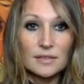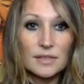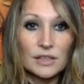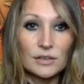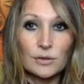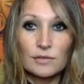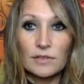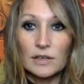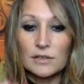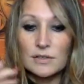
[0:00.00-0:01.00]
the
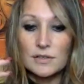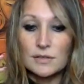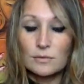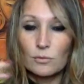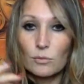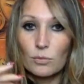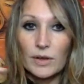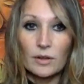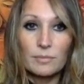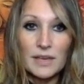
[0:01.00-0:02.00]
universe
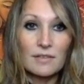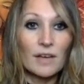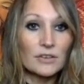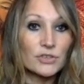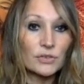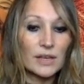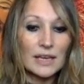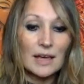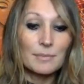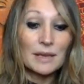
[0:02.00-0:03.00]
will be eventually
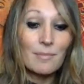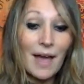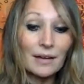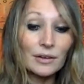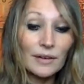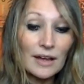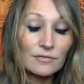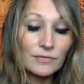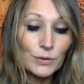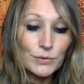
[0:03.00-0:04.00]
coming back
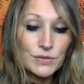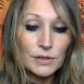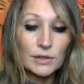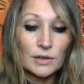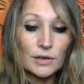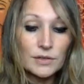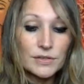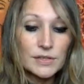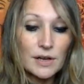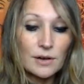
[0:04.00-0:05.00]
around full circle.
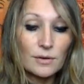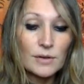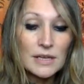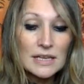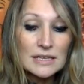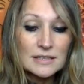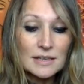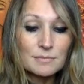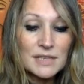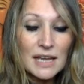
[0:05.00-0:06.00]
So
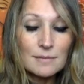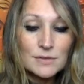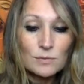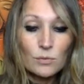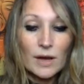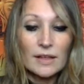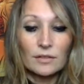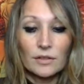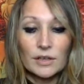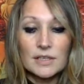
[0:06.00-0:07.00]
sometimes what
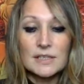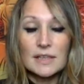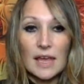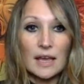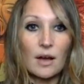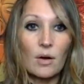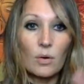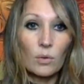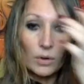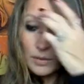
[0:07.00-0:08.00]
looks like
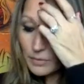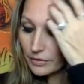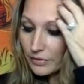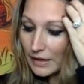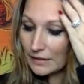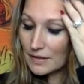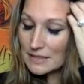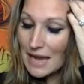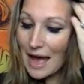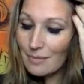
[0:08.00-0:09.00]
a horrible thing
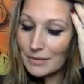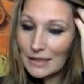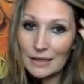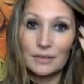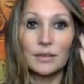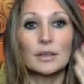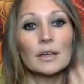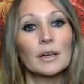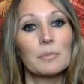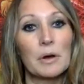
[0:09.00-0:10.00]
that's happening at the
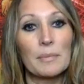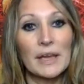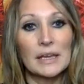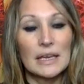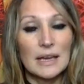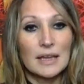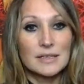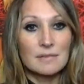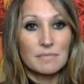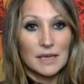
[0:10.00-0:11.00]
current moment can
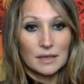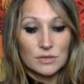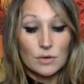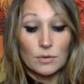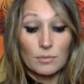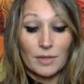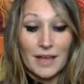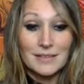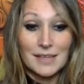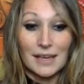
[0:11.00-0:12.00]
end up being a total
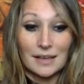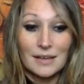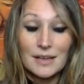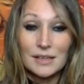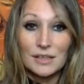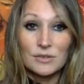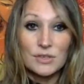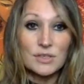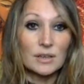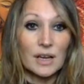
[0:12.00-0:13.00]
blessing. You
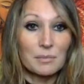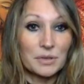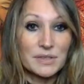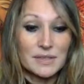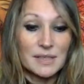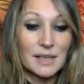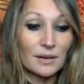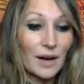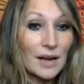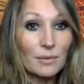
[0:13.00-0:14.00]
just aren't able to see it
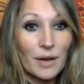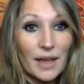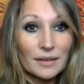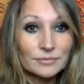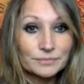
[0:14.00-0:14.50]
right away.